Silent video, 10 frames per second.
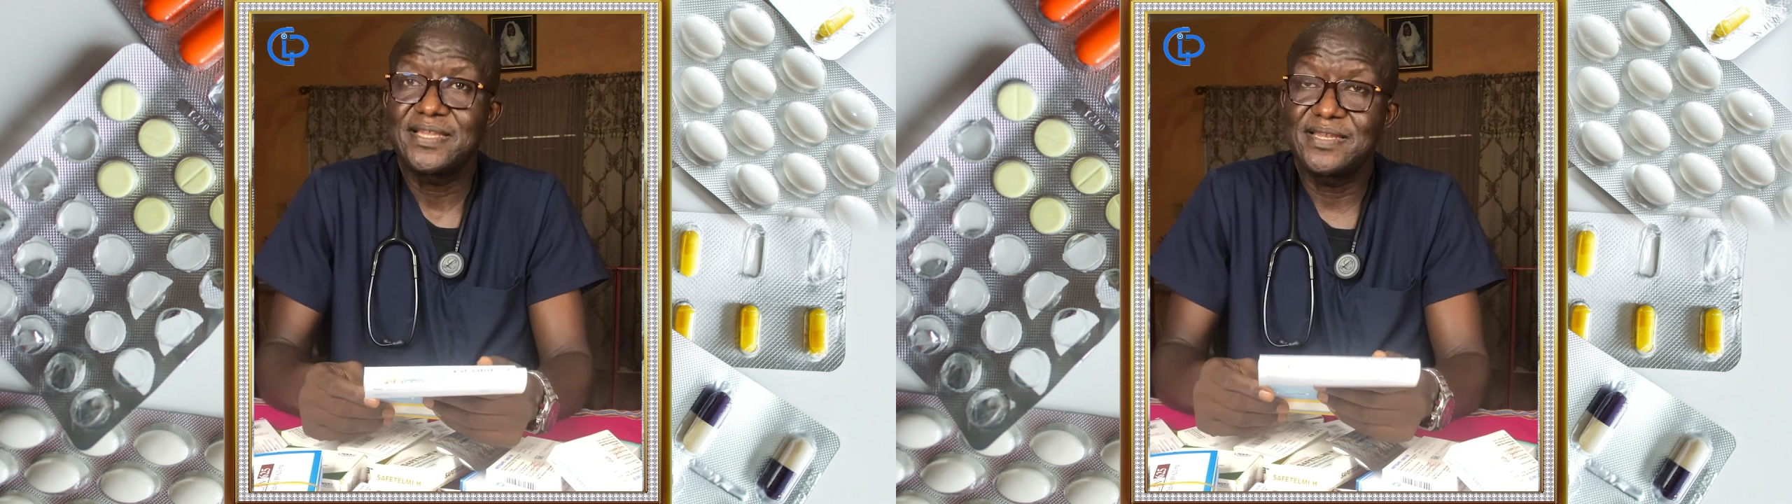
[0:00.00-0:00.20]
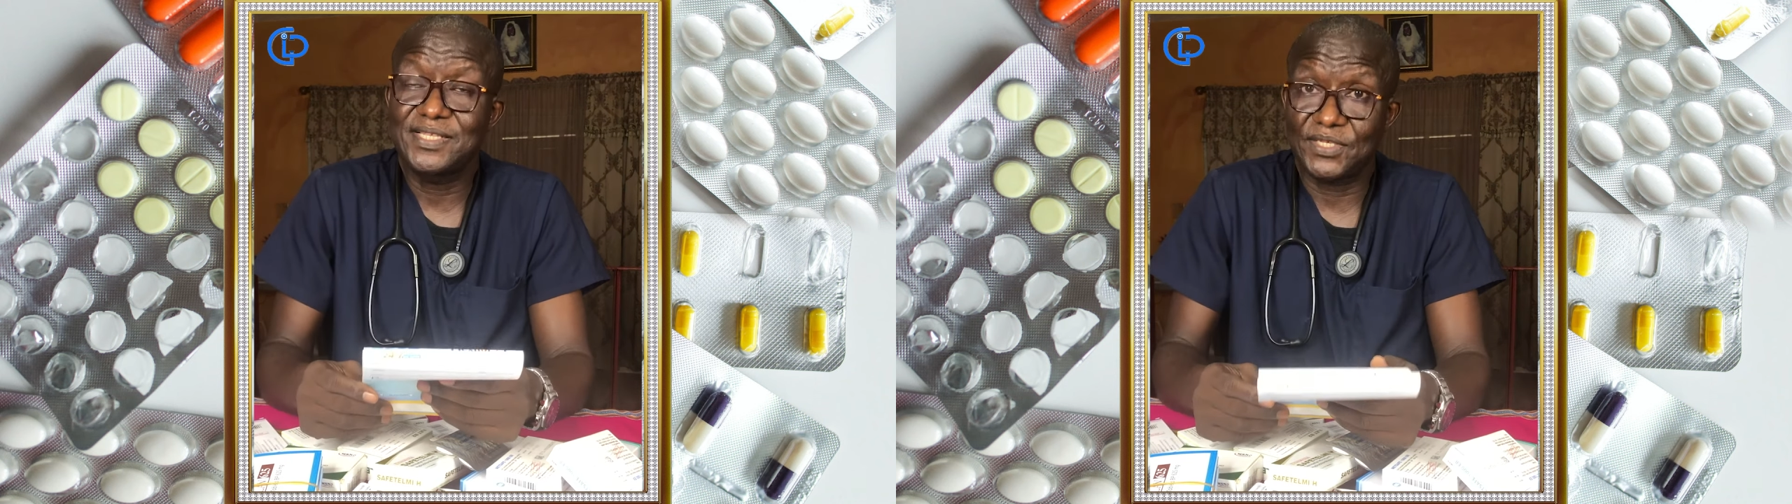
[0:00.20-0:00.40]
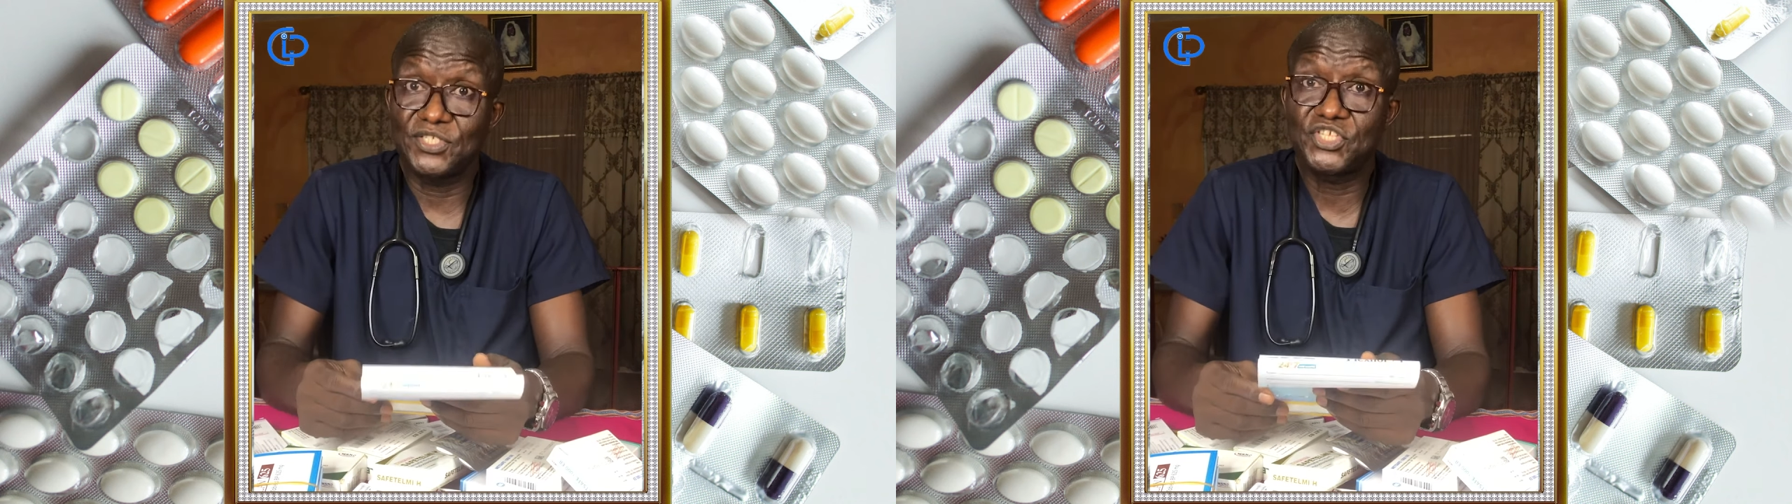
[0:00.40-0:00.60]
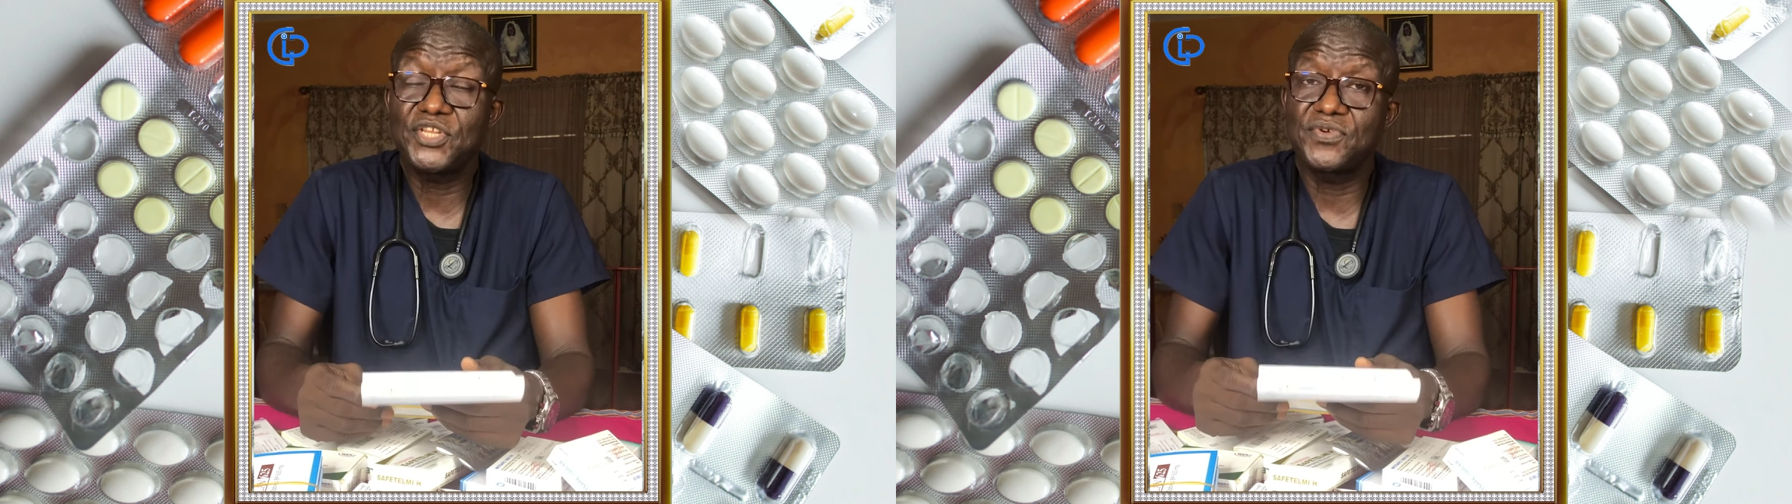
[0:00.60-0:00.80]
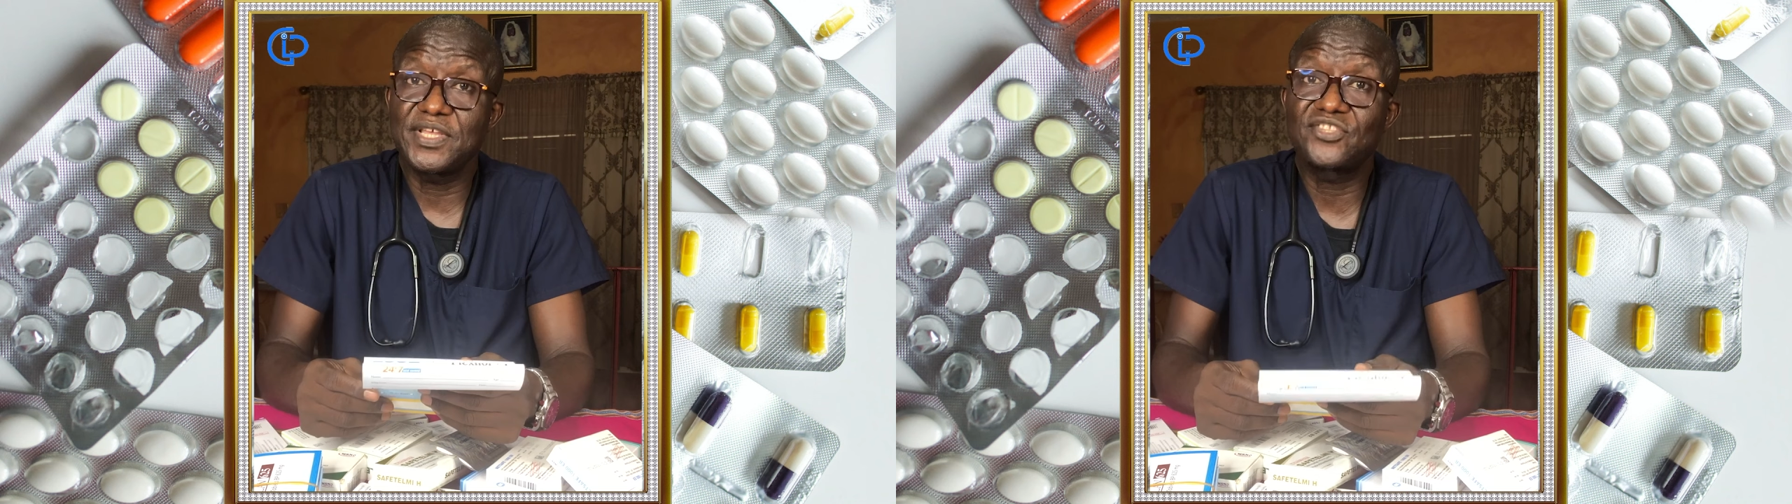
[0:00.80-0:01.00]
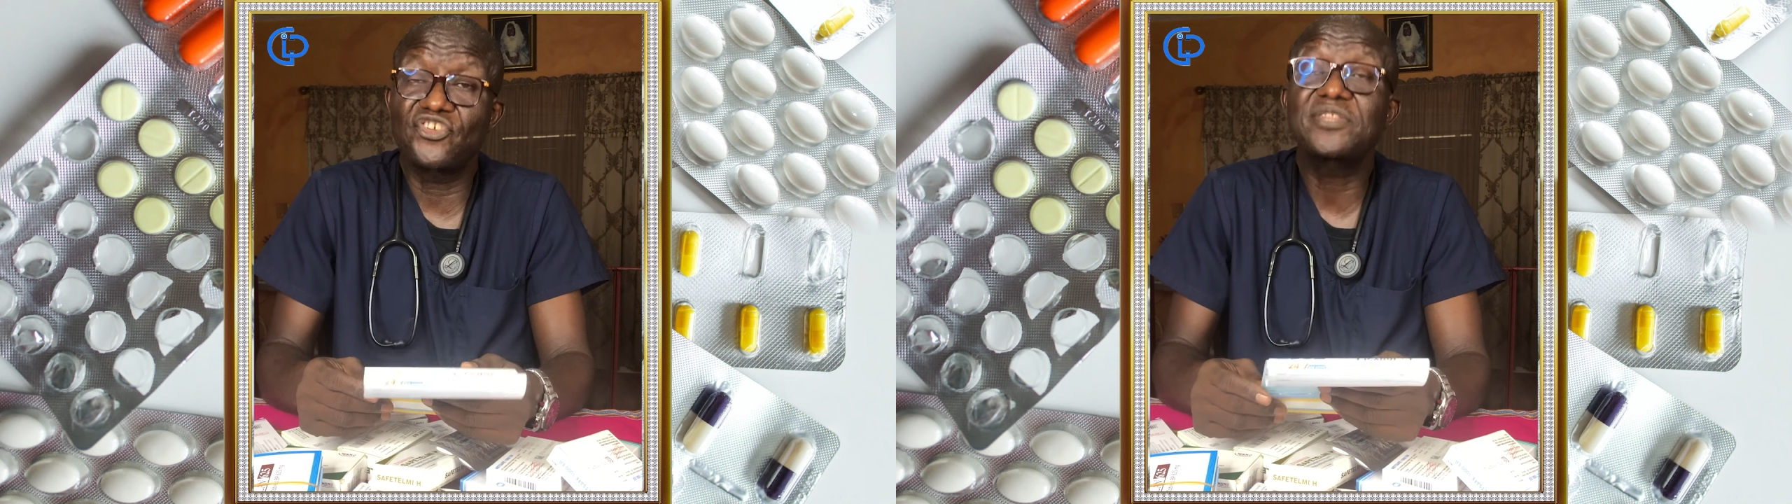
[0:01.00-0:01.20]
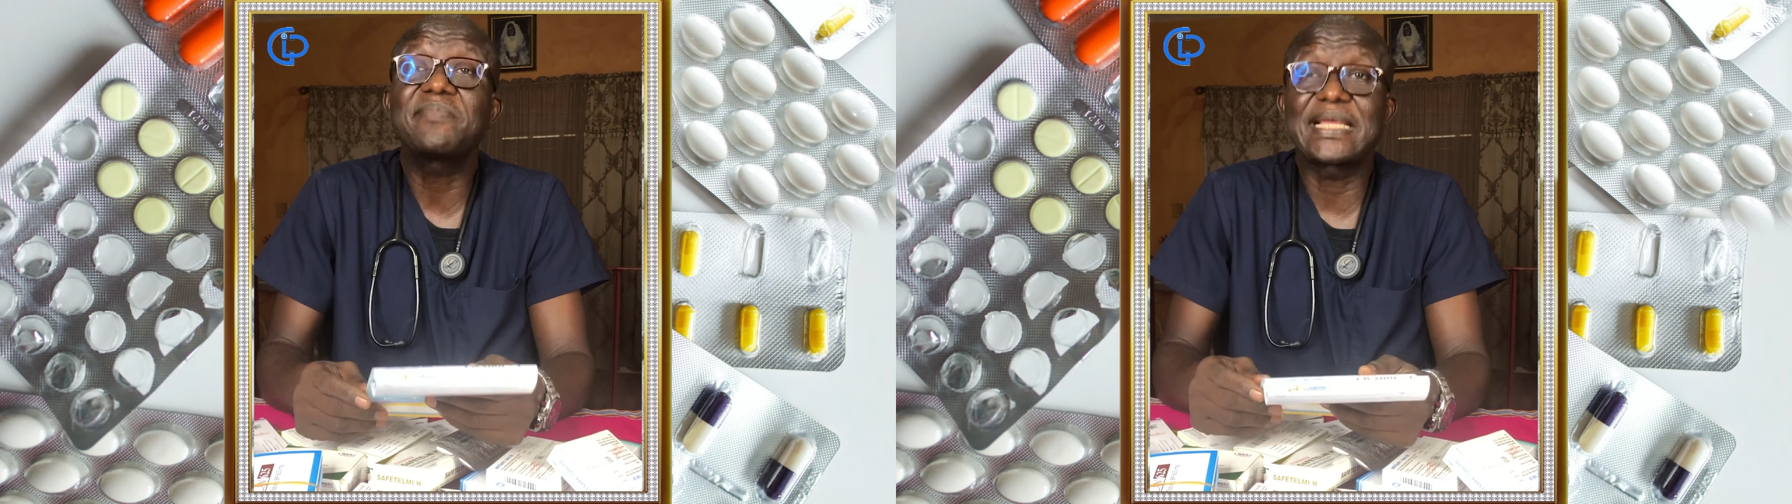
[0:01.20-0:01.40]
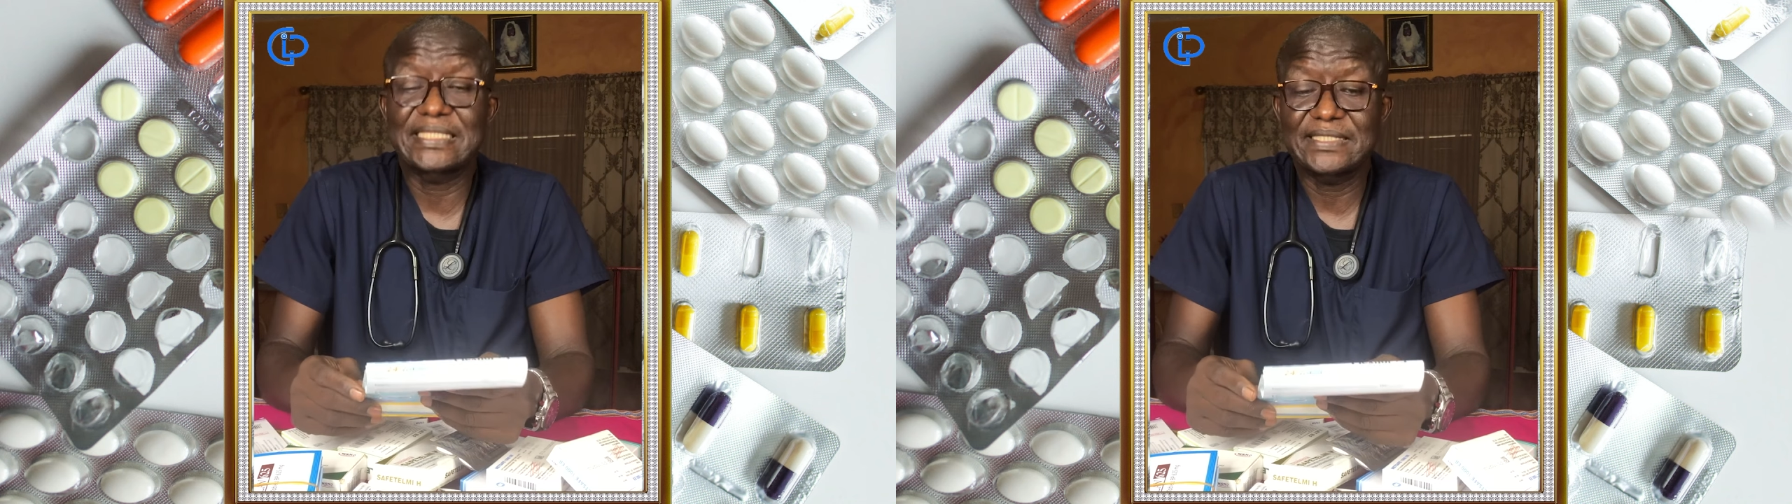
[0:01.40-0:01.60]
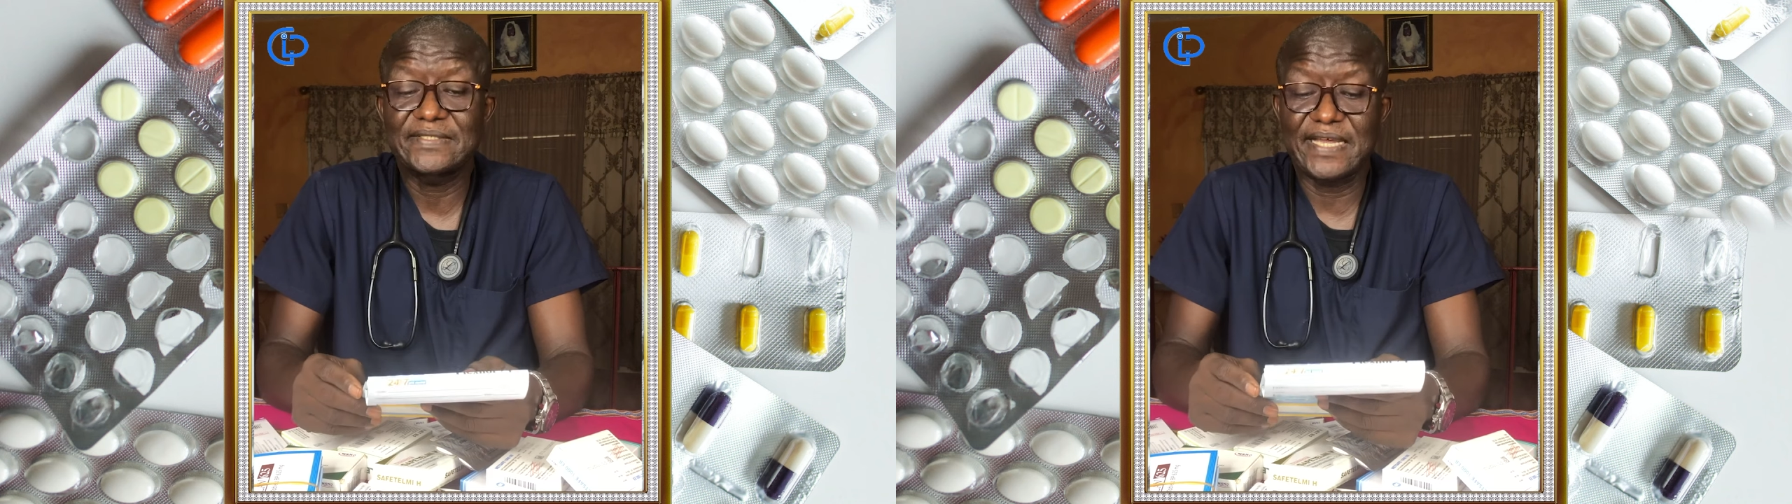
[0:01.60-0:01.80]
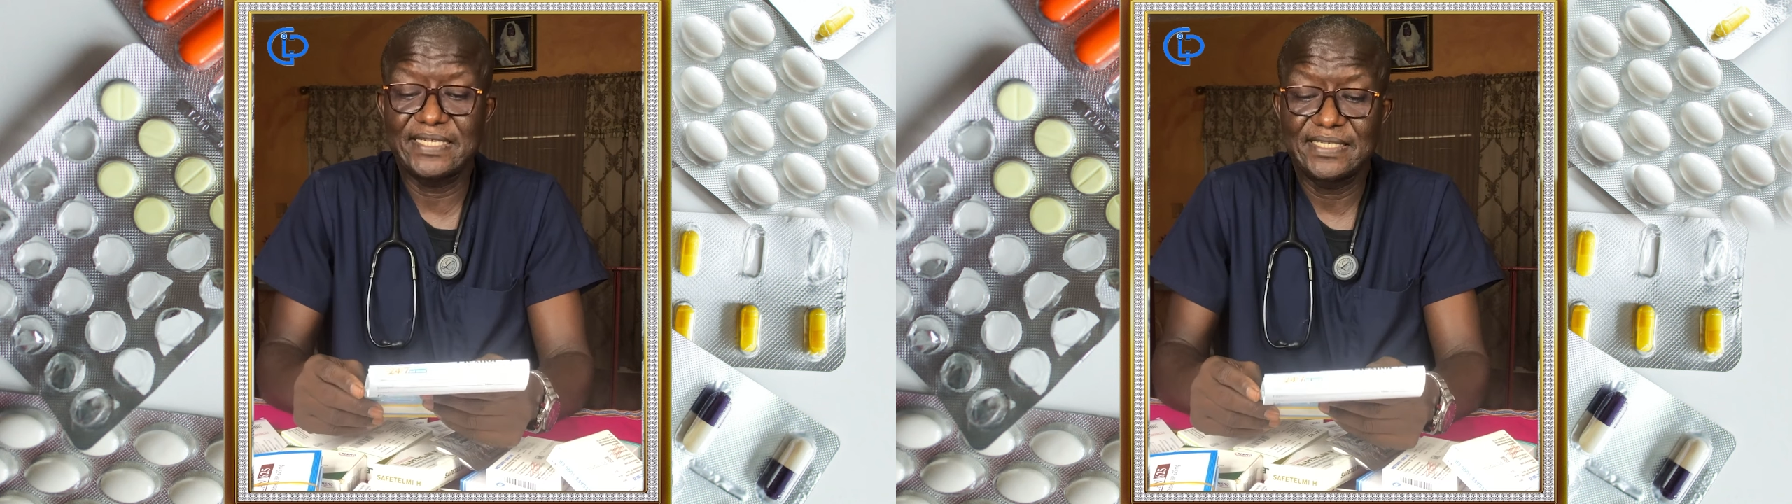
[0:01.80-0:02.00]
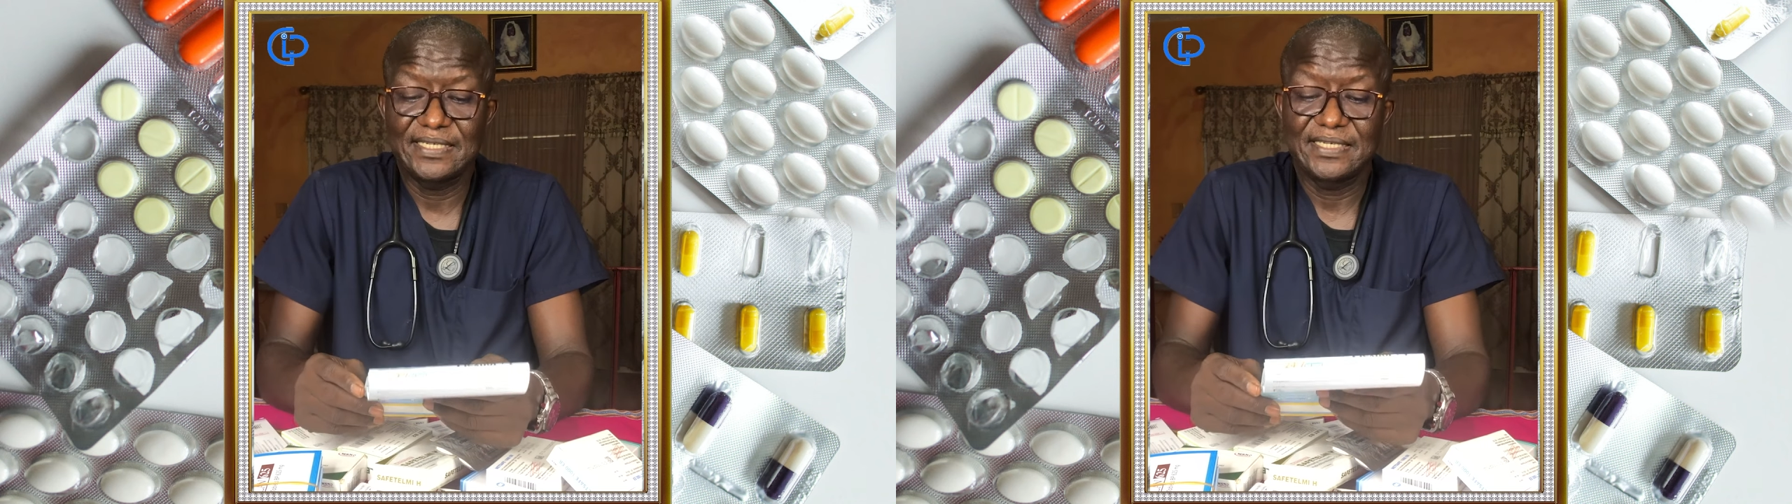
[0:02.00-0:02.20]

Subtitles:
discontinue the treatment, right?